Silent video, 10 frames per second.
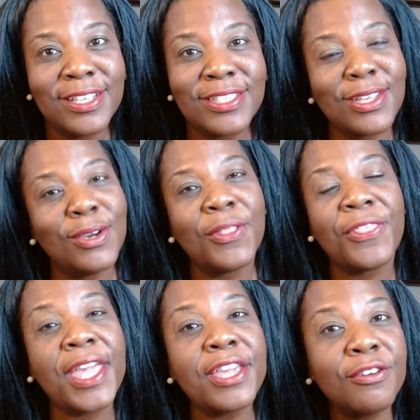So
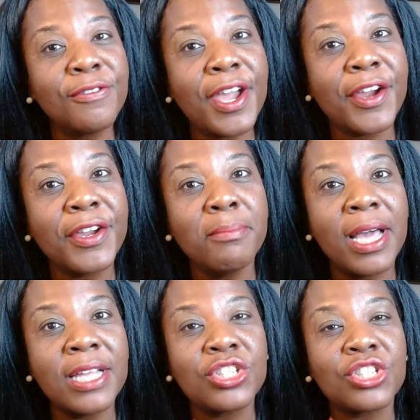thank you very
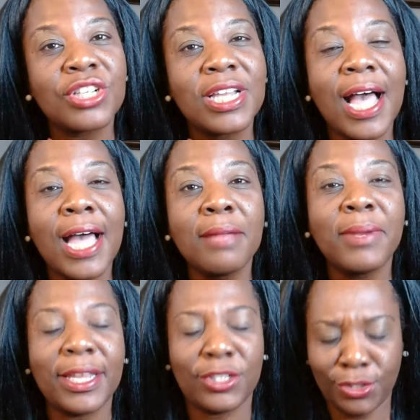much. God
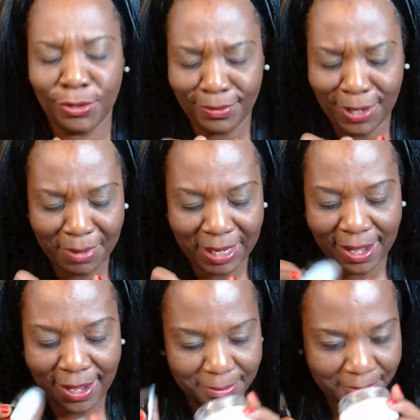bless you. Oh my
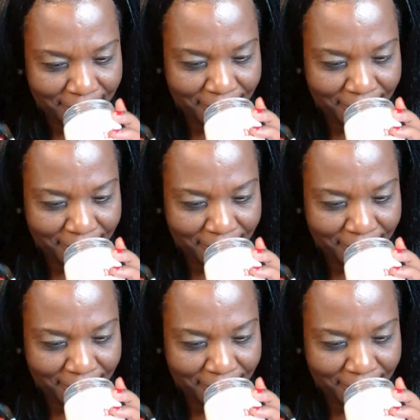God.